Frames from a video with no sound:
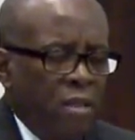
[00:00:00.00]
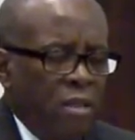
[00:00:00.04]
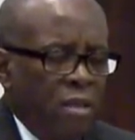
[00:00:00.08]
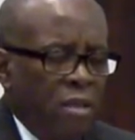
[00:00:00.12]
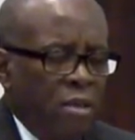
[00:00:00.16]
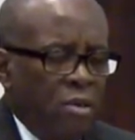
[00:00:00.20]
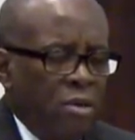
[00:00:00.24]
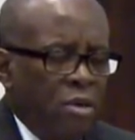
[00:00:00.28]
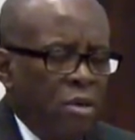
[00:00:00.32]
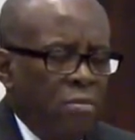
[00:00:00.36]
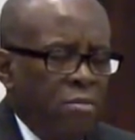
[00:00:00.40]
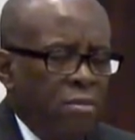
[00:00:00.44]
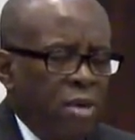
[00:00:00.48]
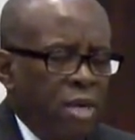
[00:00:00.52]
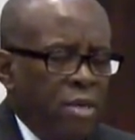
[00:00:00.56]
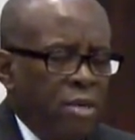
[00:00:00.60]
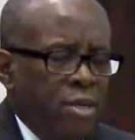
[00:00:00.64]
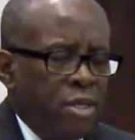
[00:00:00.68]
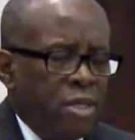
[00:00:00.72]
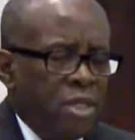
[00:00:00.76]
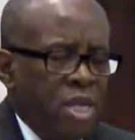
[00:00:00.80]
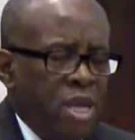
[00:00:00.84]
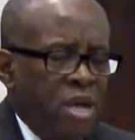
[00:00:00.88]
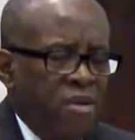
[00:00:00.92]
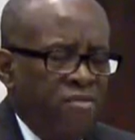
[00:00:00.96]
Lord, may your
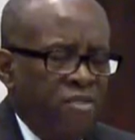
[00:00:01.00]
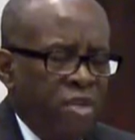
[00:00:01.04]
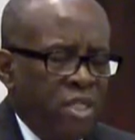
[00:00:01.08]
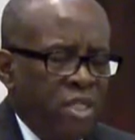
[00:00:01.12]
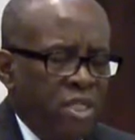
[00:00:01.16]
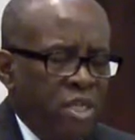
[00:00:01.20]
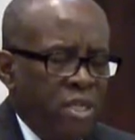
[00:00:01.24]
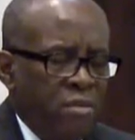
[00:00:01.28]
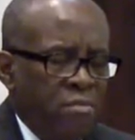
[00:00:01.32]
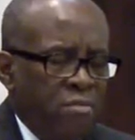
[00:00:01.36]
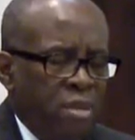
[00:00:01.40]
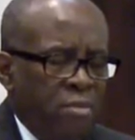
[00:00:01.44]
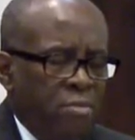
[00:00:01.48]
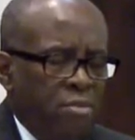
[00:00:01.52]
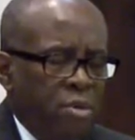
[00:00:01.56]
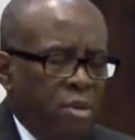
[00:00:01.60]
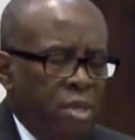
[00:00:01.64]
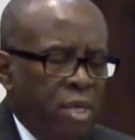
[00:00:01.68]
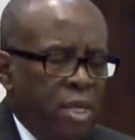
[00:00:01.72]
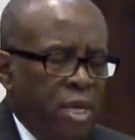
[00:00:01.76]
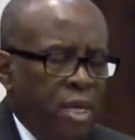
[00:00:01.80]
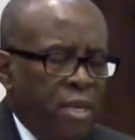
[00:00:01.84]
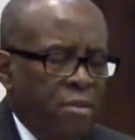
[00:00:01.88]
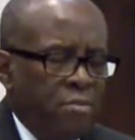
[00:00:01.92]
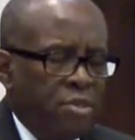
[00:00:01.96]
salvation be
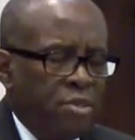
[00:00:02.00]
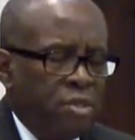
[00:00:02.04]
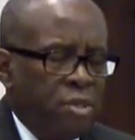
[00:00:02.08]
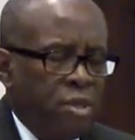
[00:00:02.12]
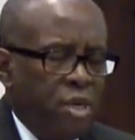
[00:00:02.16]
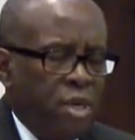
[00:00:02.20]
proclaimed so